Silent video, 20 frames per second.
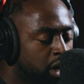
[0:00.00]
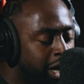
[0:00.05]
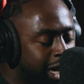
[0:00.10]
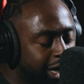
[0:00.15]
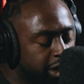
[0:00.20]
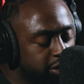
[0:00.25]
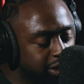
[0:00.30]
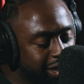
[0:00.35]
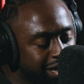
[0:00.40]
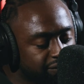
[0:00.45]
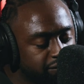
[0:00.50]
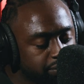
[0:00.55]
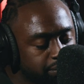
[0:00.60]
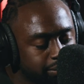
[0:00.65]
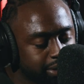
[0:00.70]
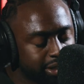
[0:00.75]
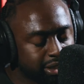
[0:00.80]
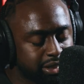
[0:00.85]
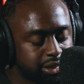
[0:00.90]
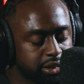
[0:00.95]
I could never
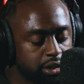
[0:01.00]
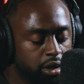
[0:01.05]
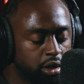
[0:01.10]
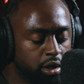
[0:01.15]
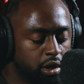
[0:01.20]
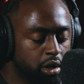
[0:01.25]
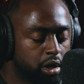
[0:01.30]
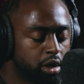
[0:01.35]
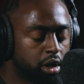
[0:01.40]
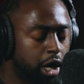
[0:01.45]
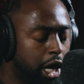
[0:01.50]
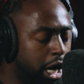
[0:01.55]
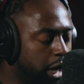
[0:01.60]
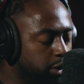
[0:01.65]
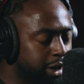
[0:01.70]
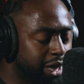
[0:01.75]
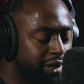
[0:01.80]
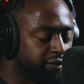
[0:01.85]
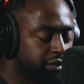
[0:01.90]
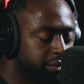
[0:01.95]
miss,
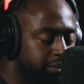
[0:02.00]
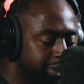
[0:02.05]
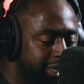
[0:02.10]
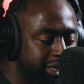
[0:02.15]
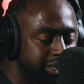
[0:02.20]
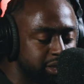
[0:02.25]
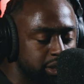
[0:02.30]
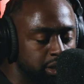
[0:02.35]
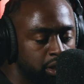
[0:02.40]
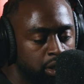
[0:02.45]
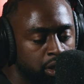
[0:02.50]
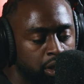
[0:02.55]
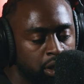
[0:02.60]
I'll never miss.